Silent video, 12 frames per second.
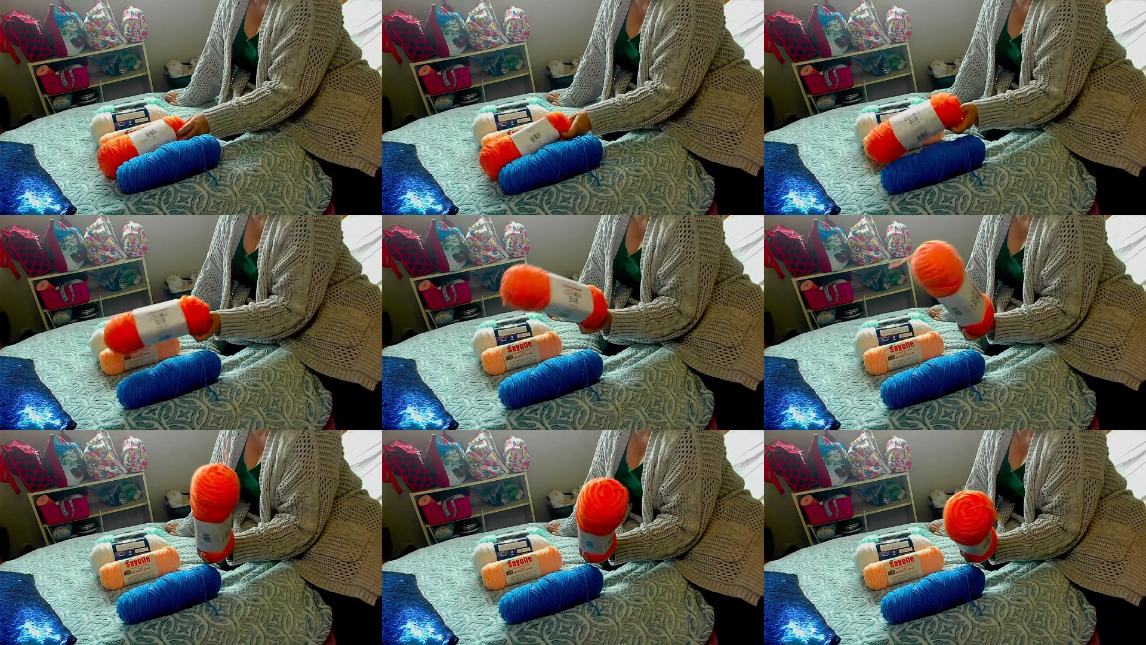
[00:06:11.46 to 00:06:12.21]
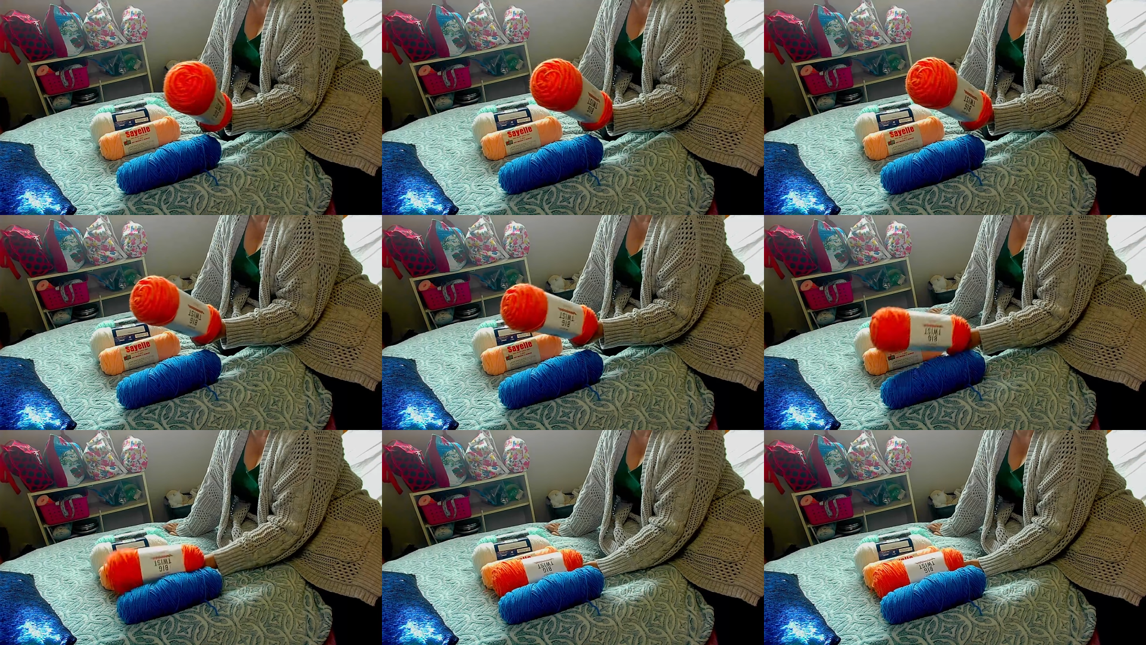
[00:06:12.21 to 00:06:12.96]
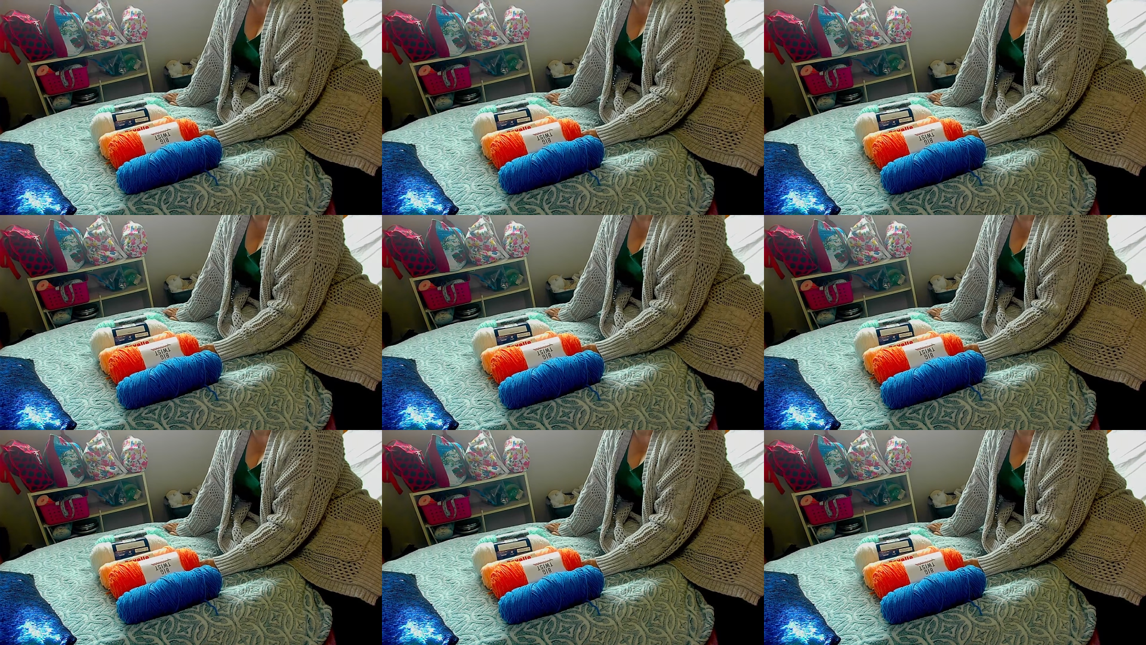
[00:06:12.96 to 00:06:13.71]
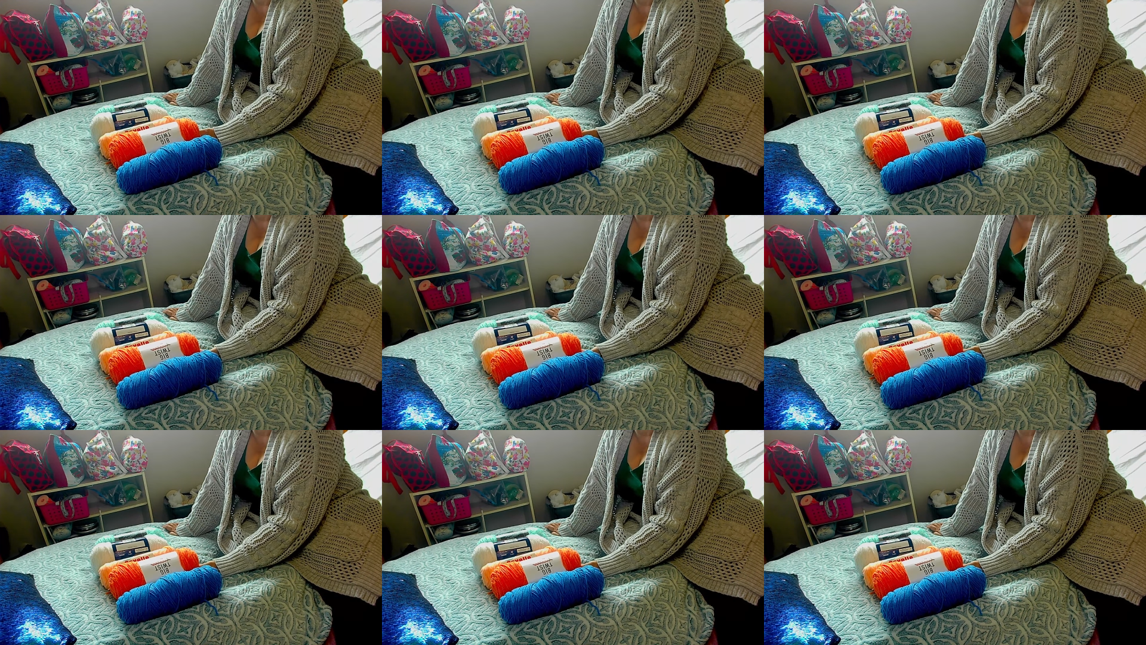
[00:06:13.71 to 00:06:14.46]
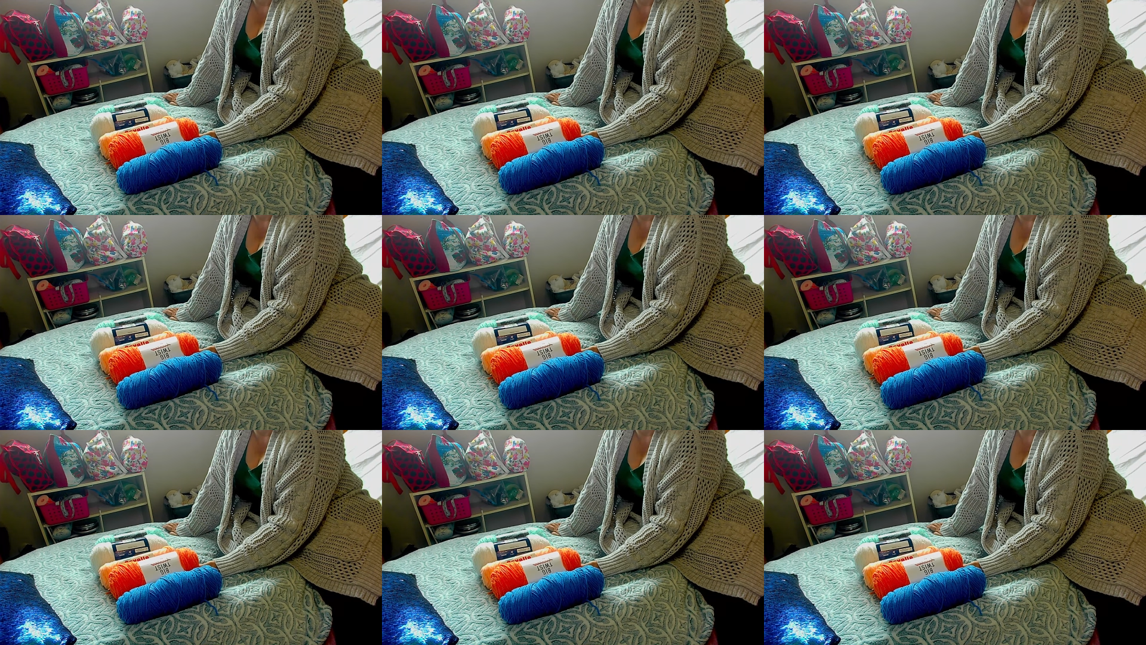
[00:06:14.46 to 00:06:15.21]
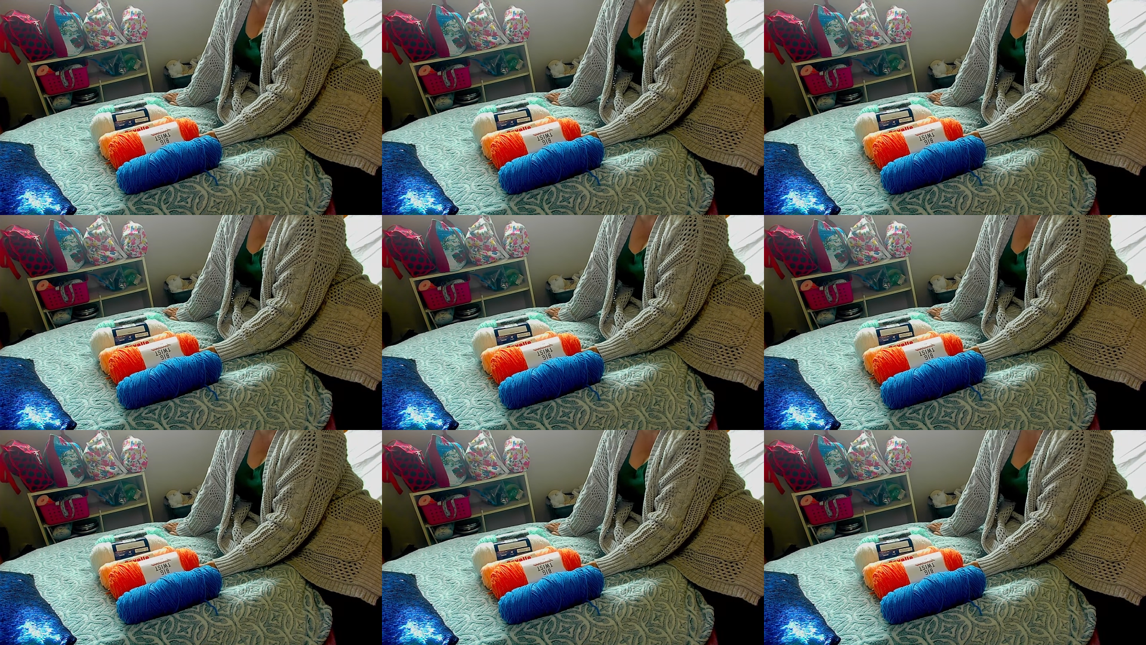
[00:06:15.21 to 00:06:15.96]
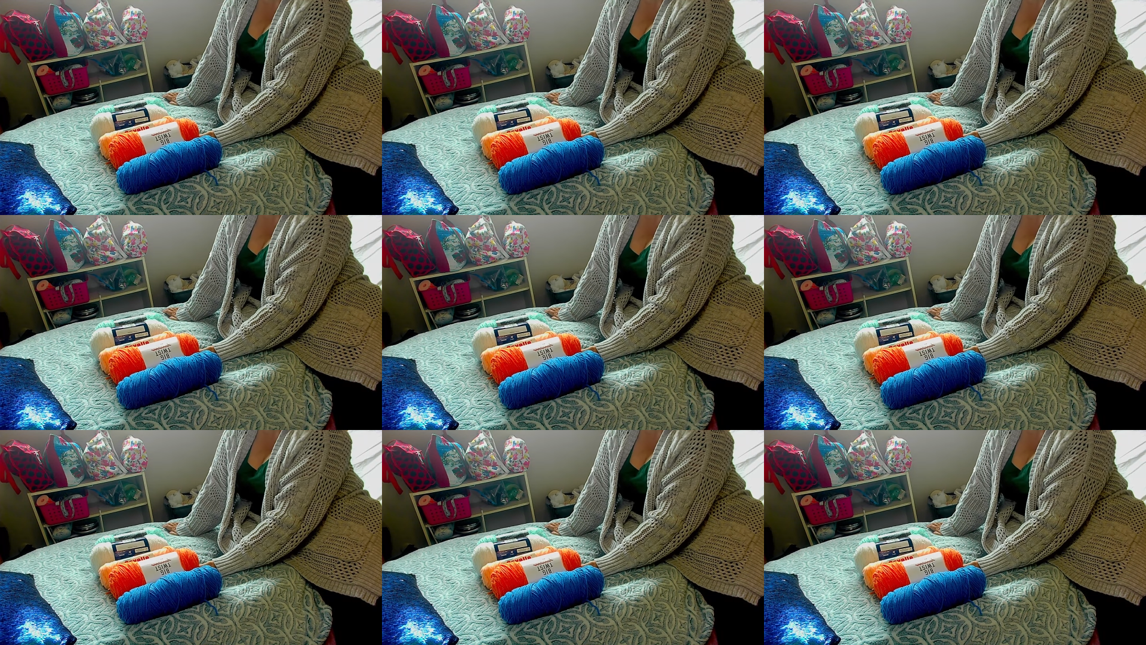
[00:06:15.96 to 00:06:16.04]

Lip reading: No face is visible, so there are no lips to read.